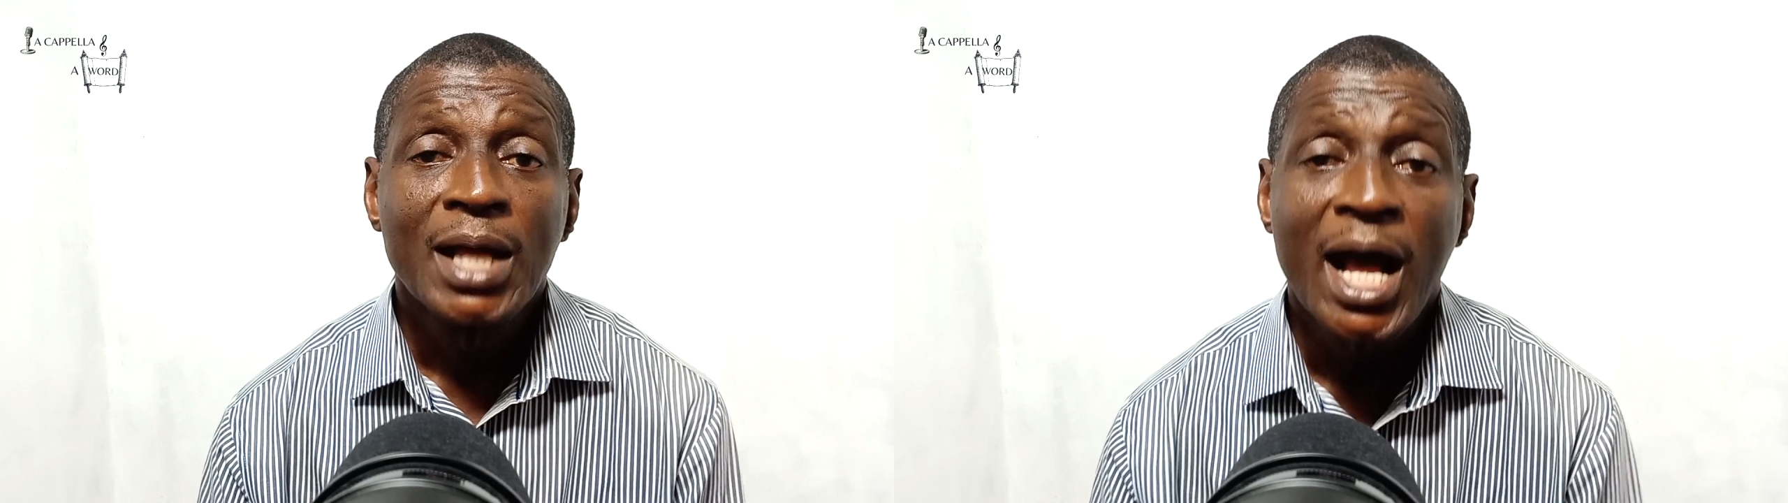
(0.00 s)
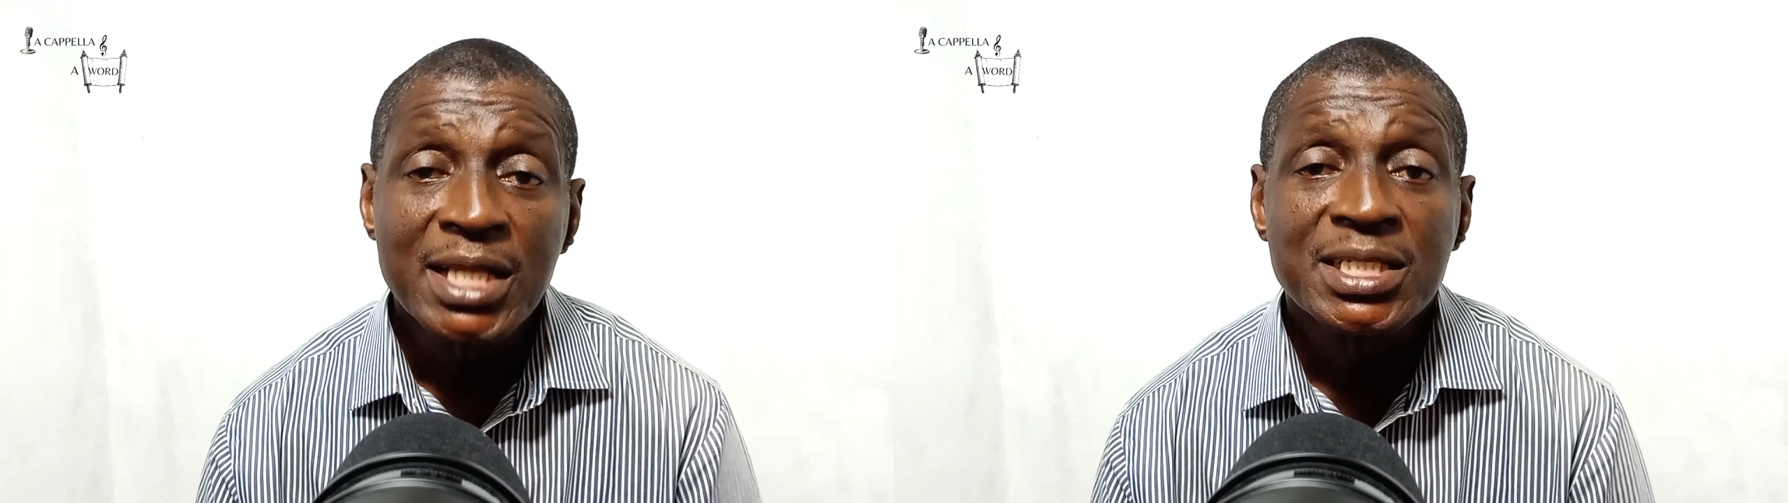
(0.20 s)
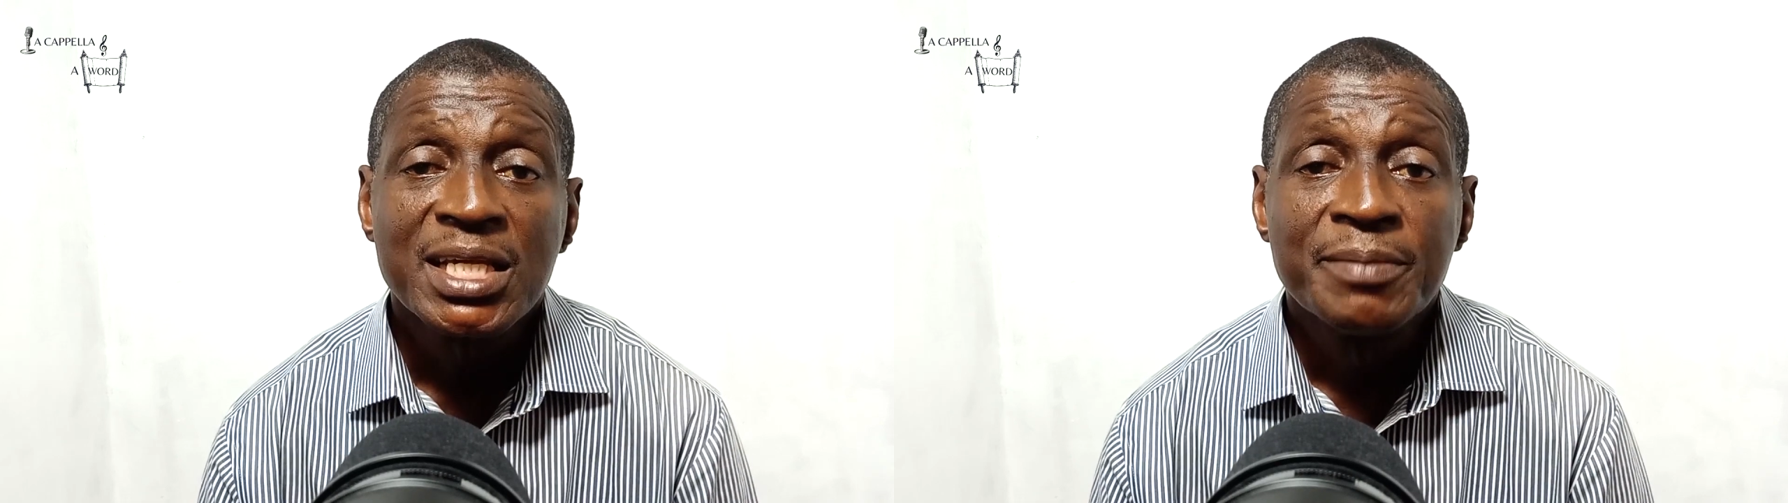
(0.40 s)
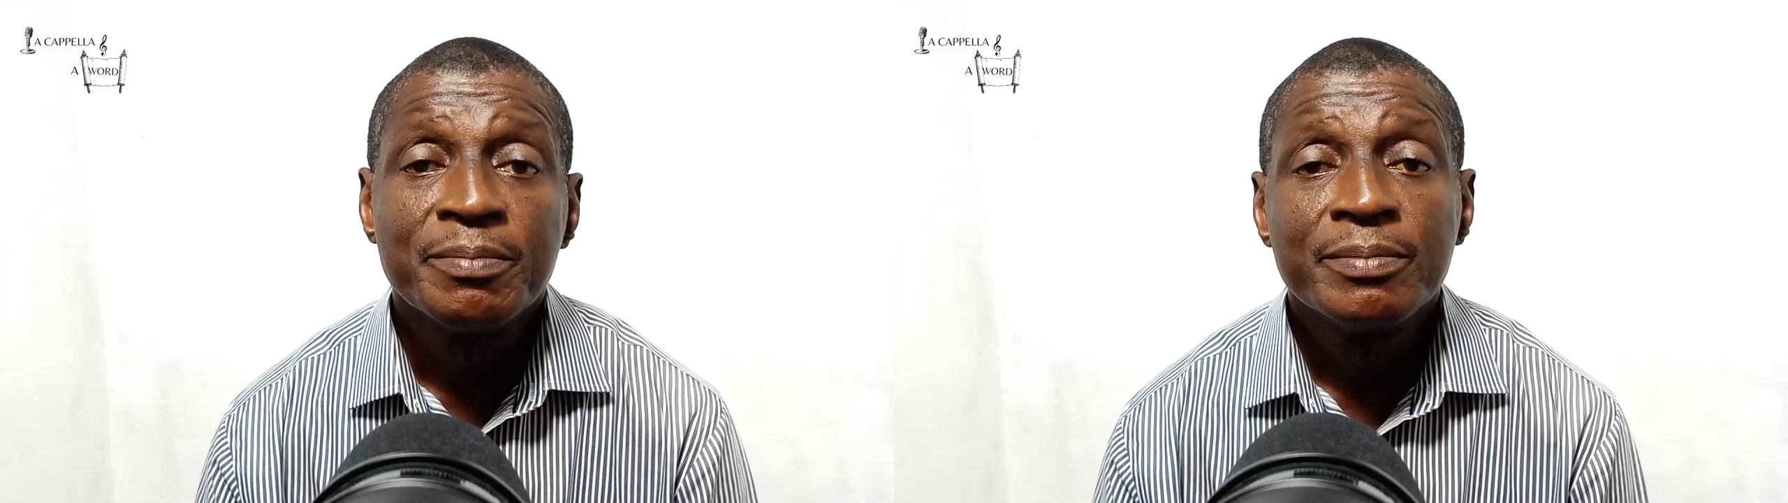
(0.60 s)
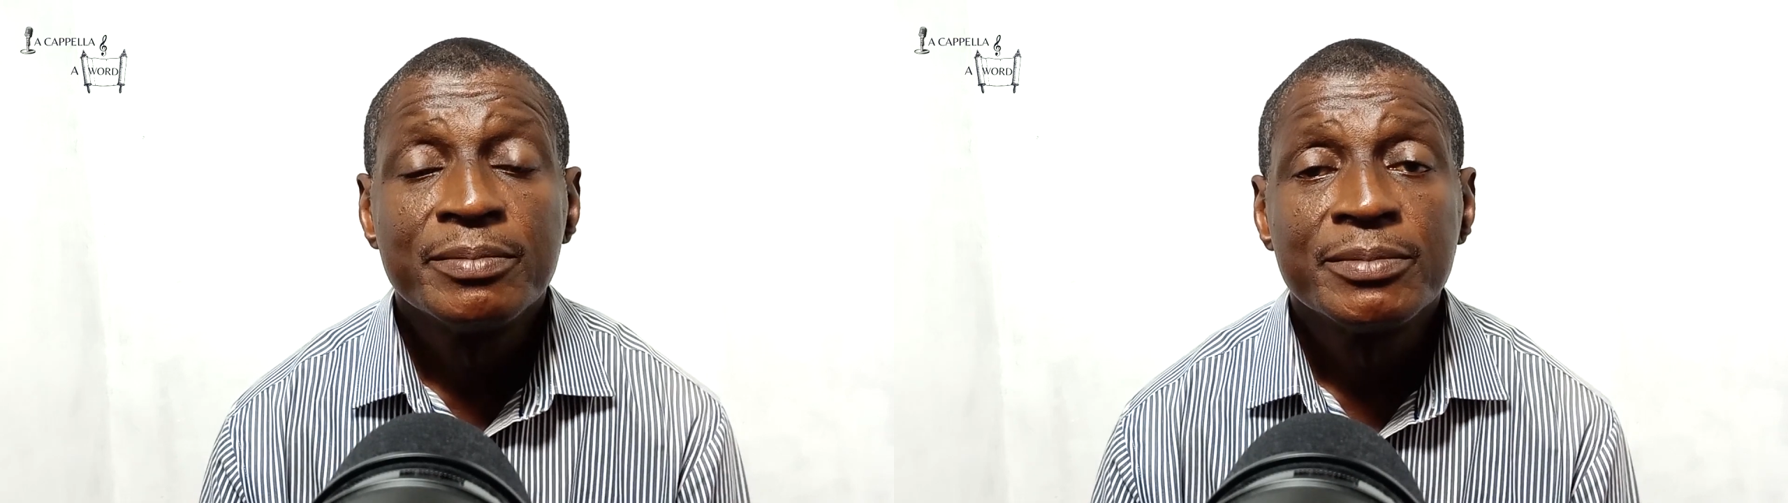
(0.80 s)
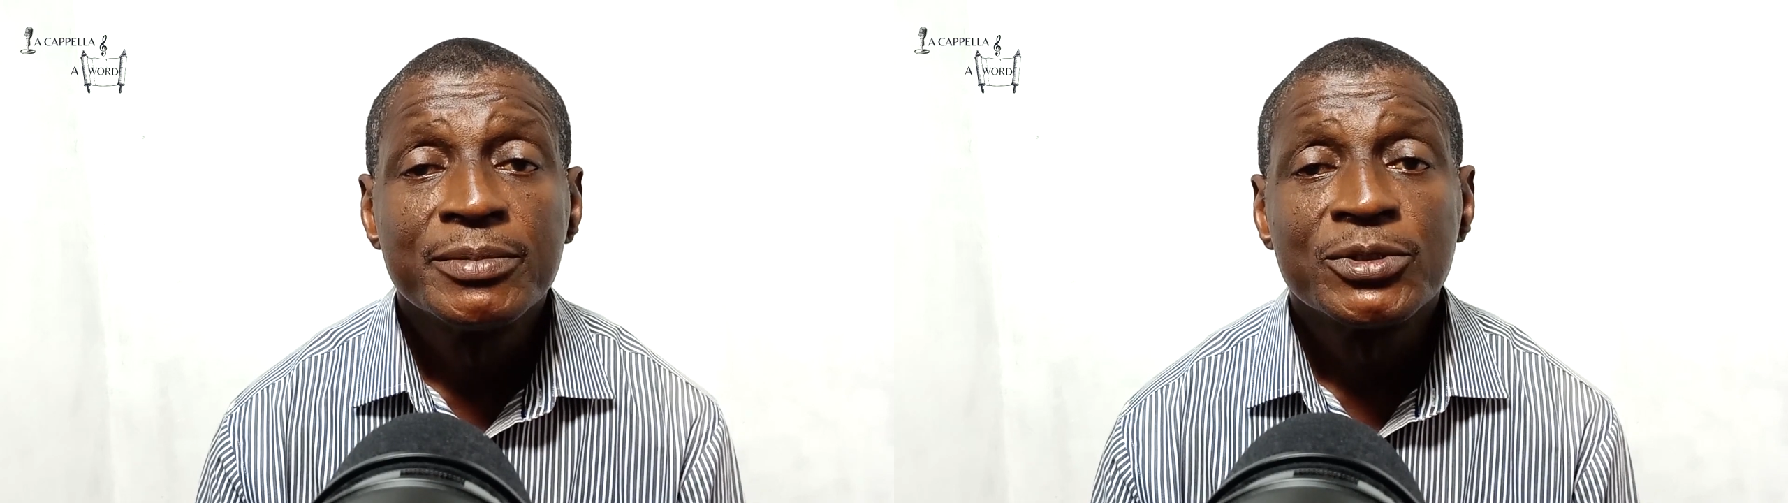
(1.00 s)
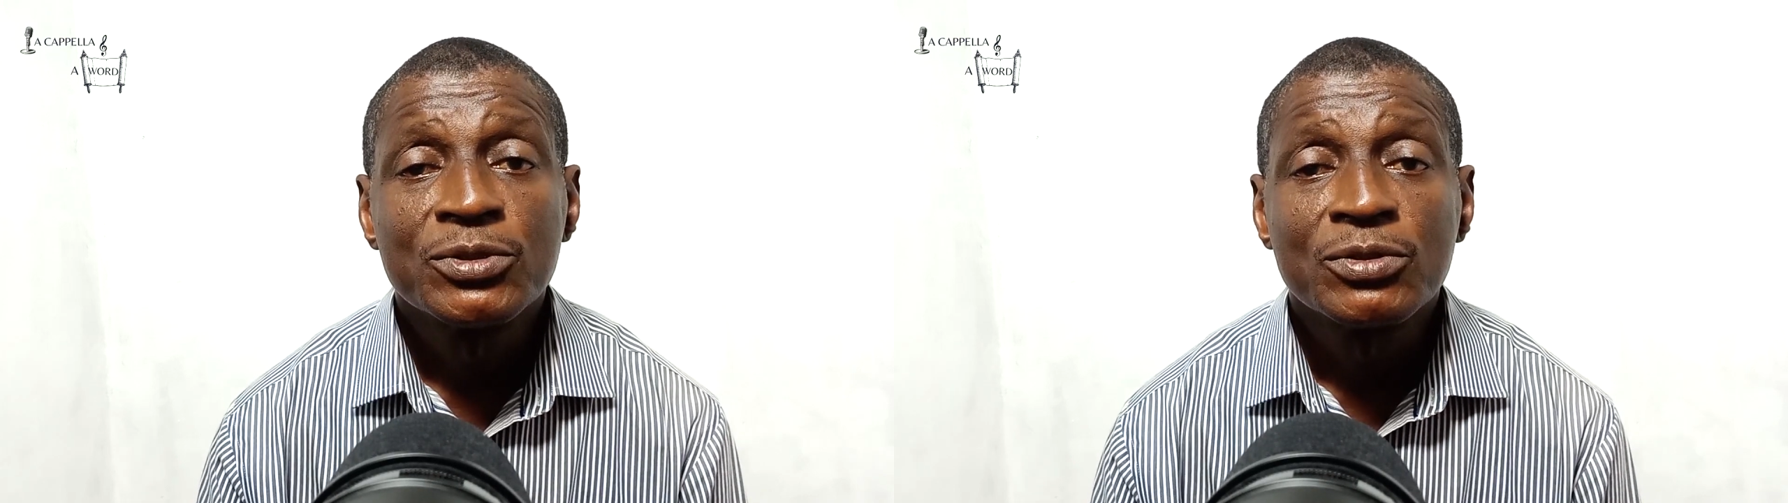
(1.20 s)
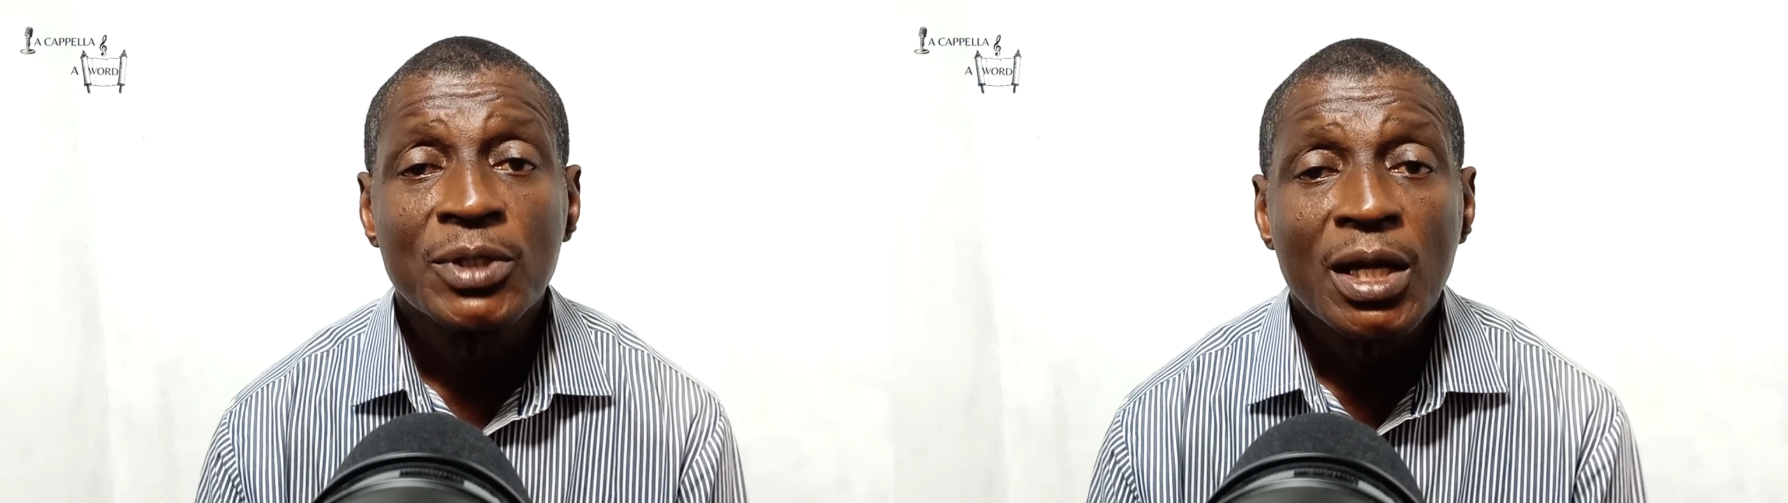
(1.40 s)
ask Him
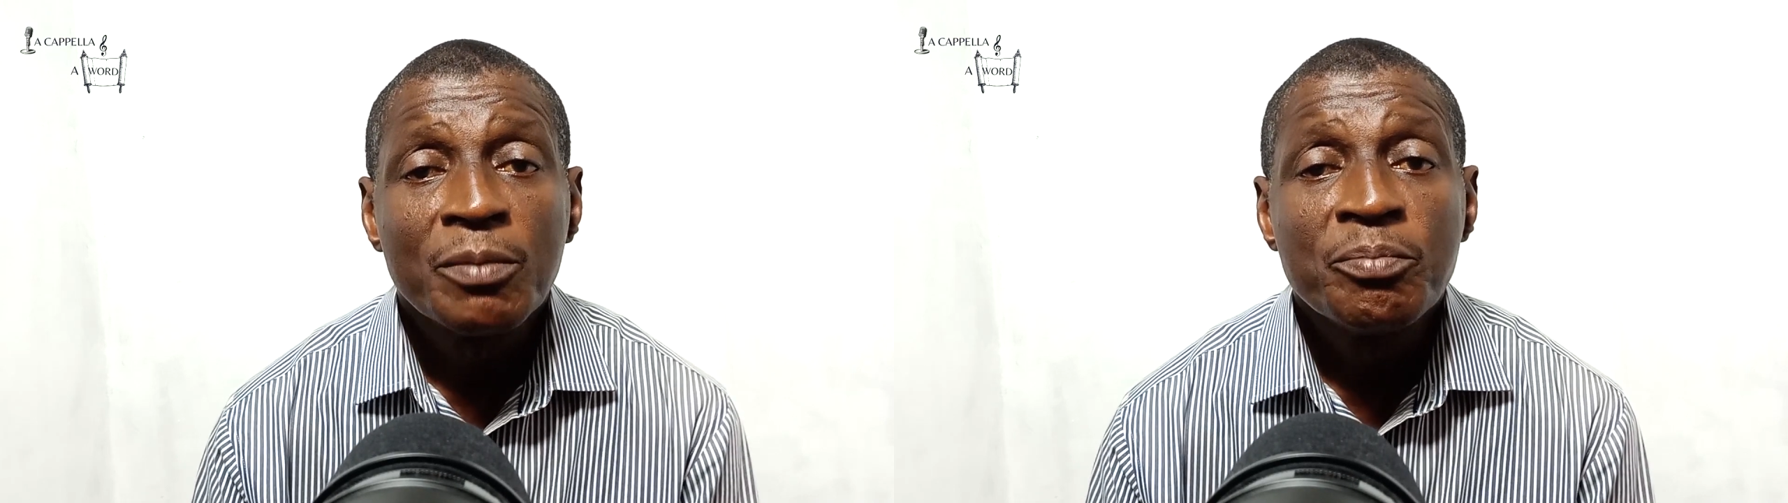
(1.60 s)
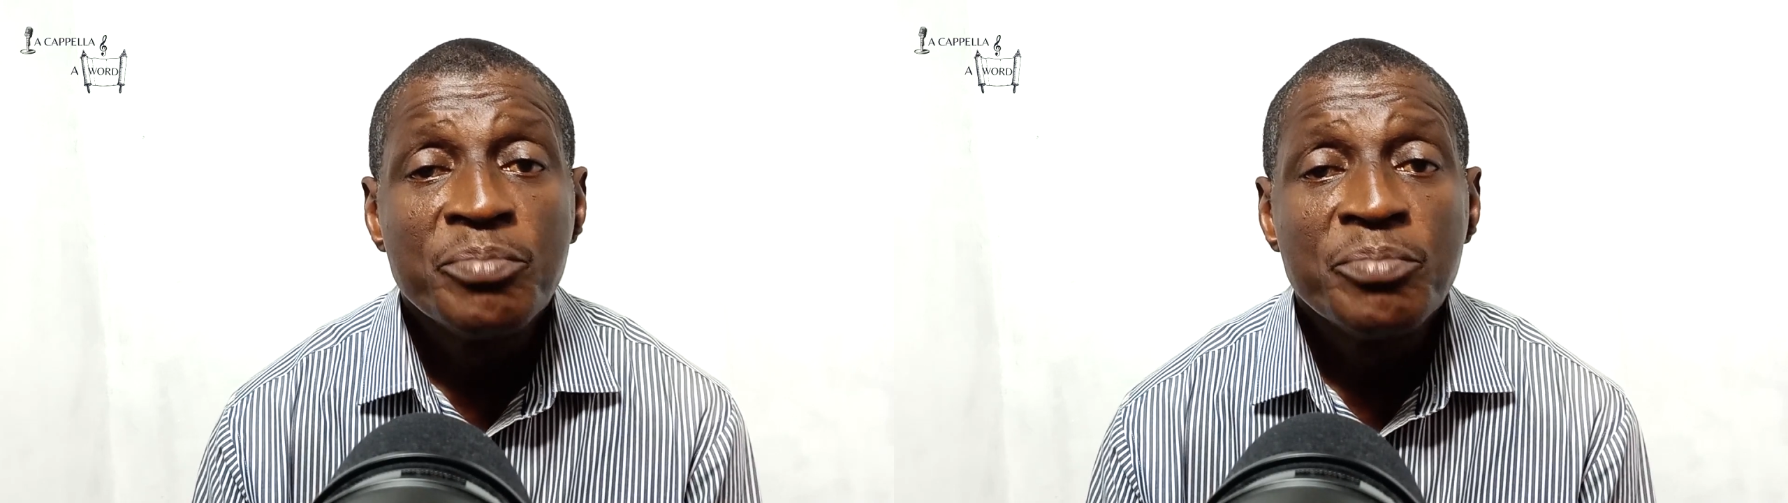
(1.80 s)
to come